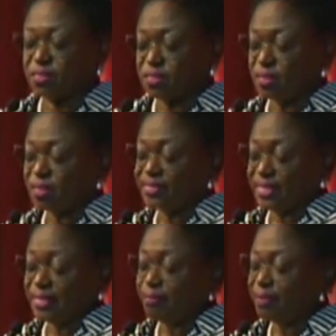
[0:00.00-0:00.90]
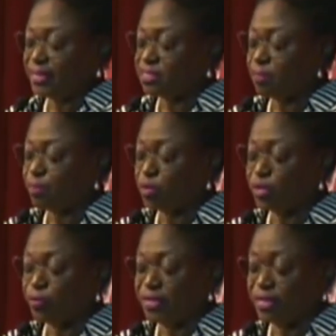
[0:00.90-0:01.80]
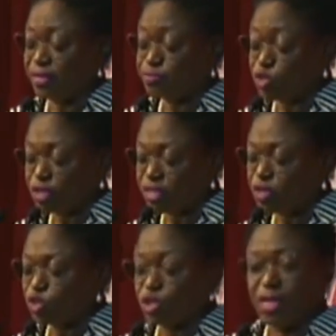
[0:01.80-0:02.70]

taking place about curriculum change,